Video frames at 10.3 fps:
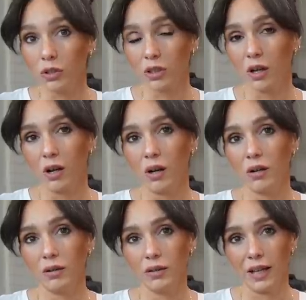
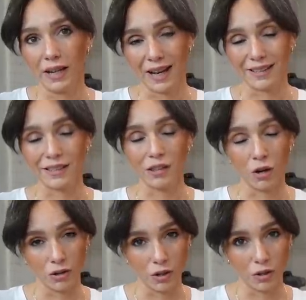slaw and had
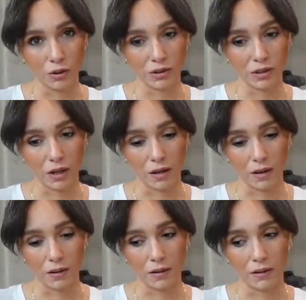slaw dogs.
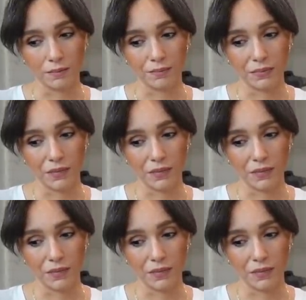Um,